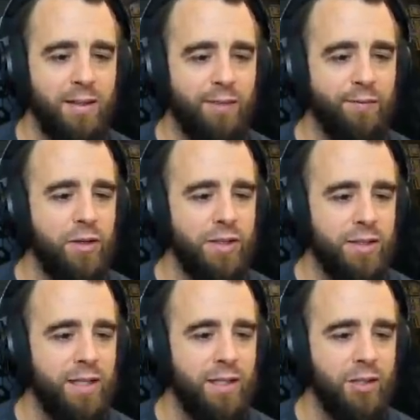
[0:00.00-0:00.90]
if you can
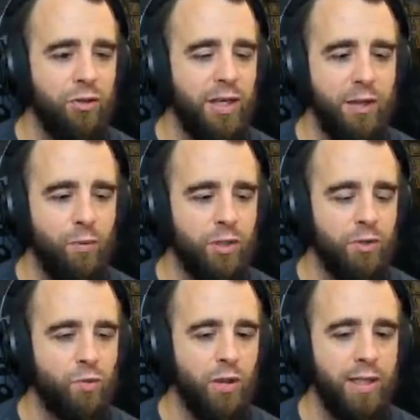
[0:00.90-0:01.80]
see it, you can hit it, which
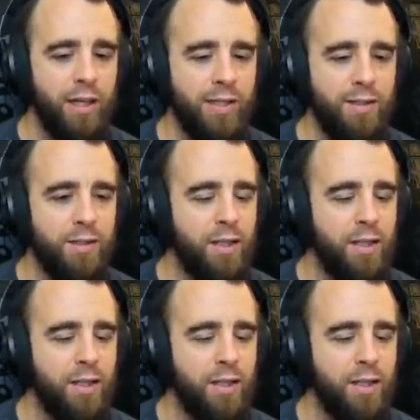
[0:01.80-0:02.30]
is really nice.